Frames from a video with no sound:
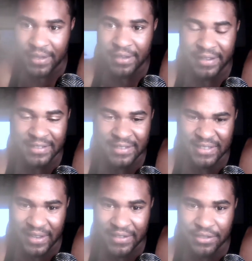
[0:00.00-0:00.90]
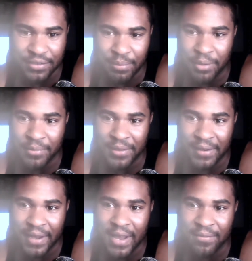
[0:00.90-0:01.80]
and he like slices them up with a
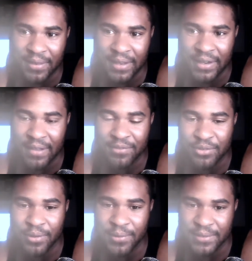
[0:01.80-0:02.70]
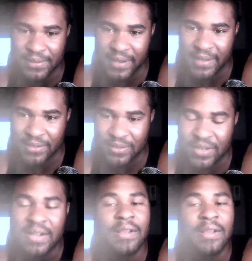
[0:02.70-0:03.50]
knife, and then you have two other assassins,